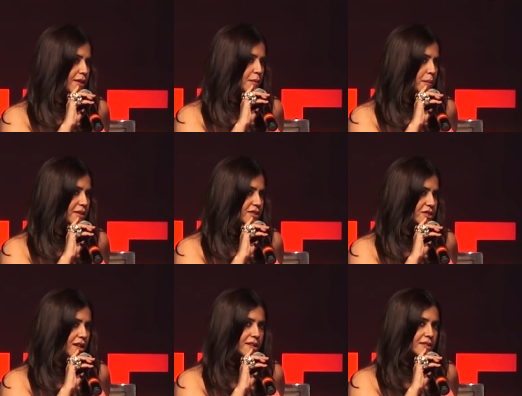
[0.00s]
flavor with the
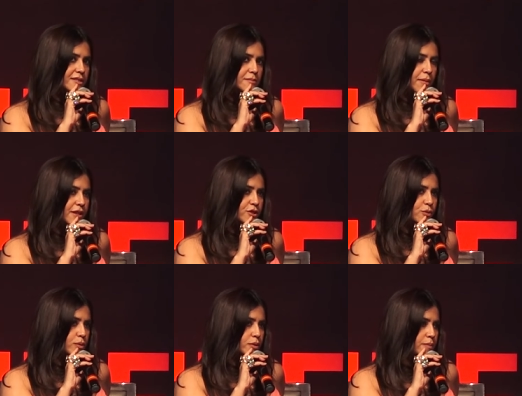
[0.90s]
channels. My
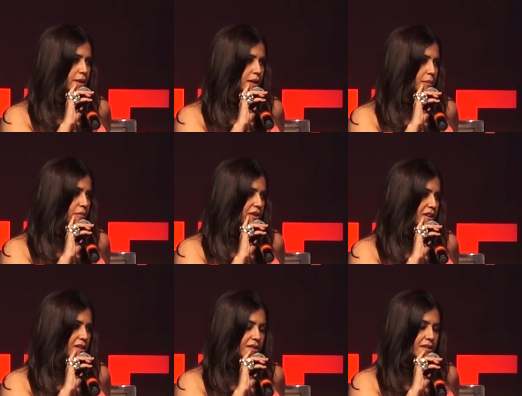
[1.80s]
shows became
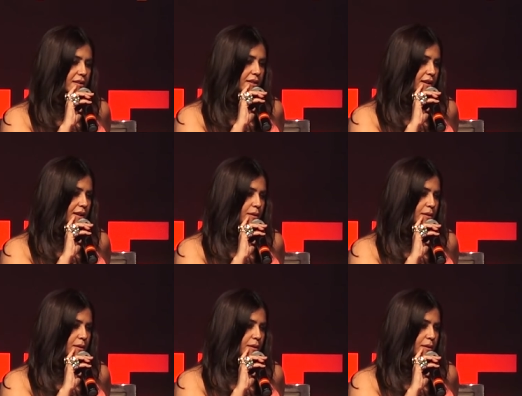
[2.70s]
redundant, and